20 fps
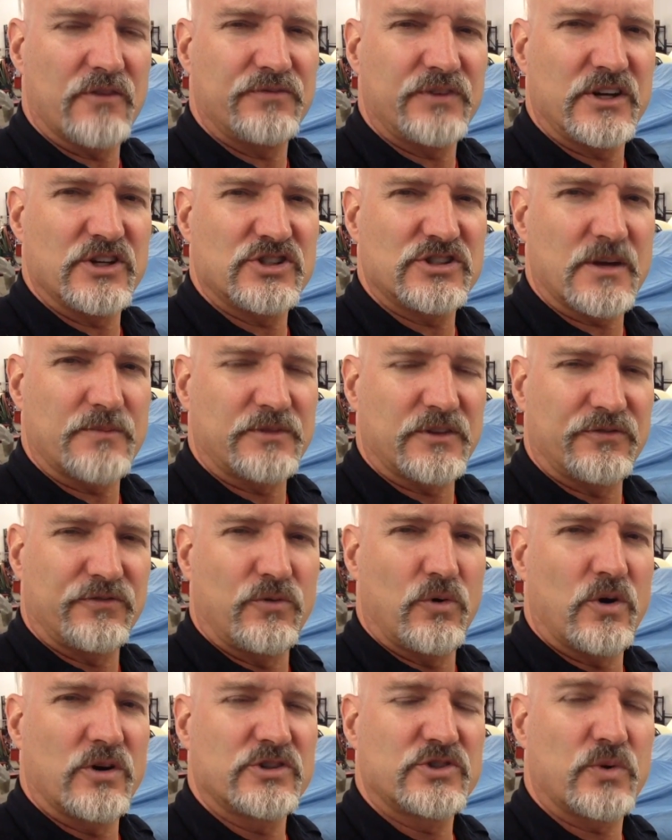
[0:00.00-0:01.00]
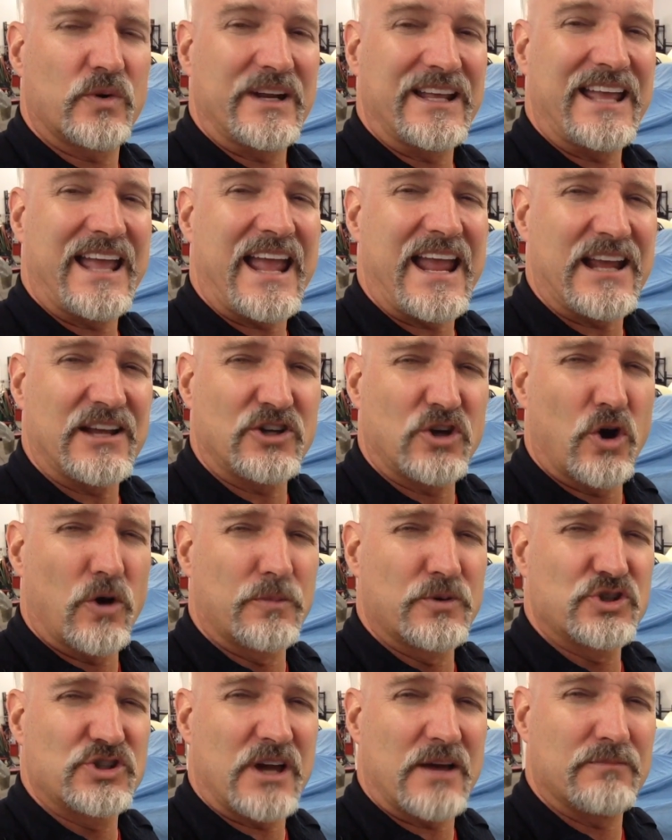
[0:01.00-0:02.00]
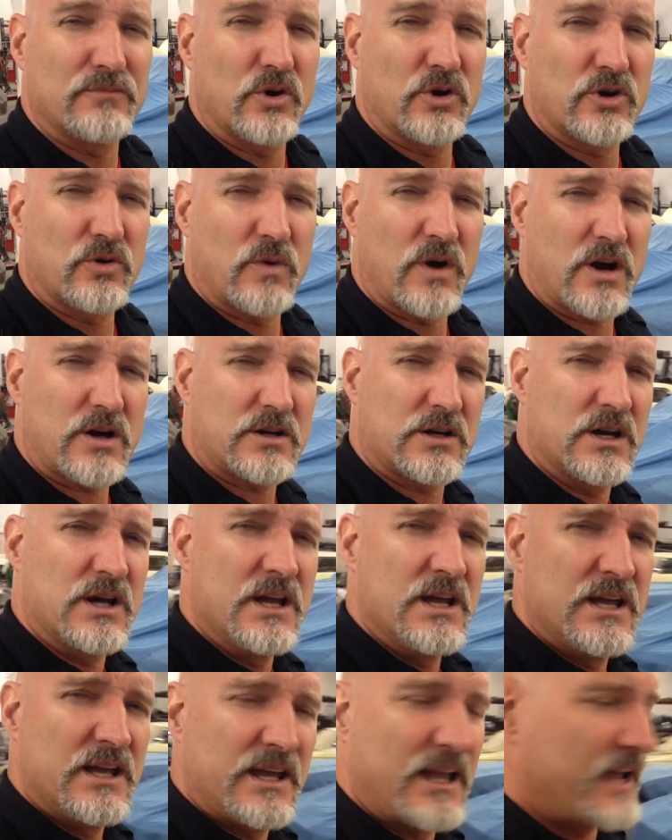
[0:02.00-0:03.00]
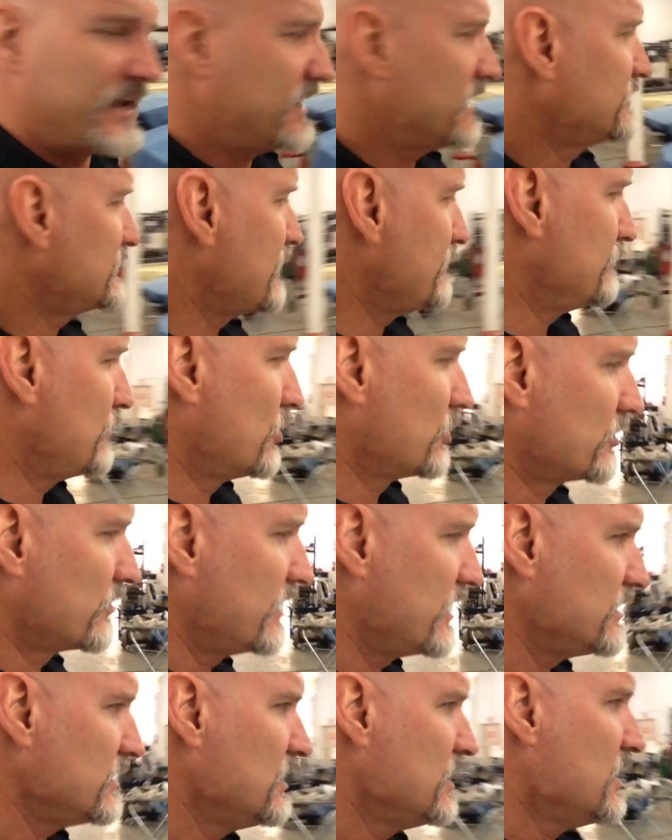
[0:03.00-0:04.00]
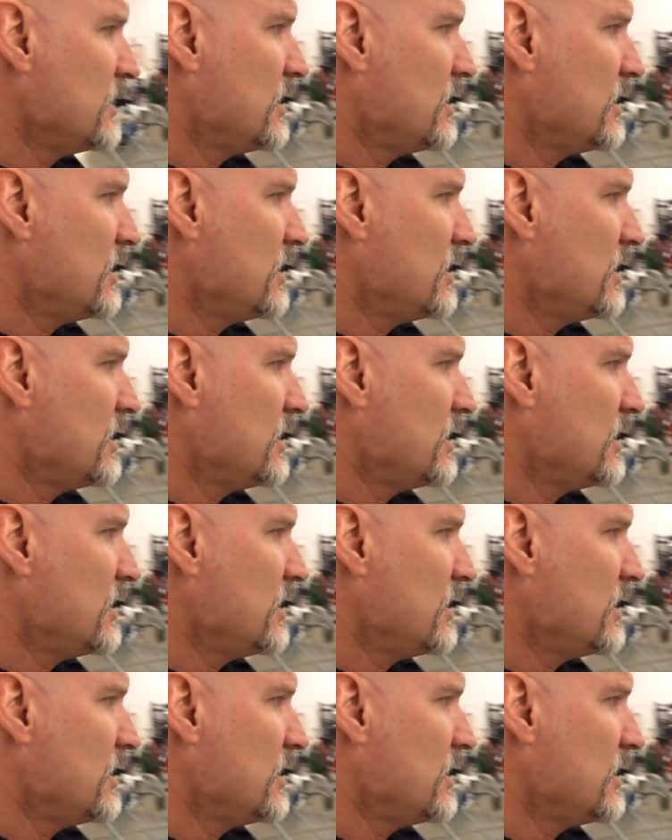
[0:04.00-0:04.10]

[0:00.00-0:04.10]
finish up the 428 Cobra Jet motor work and get that motor in.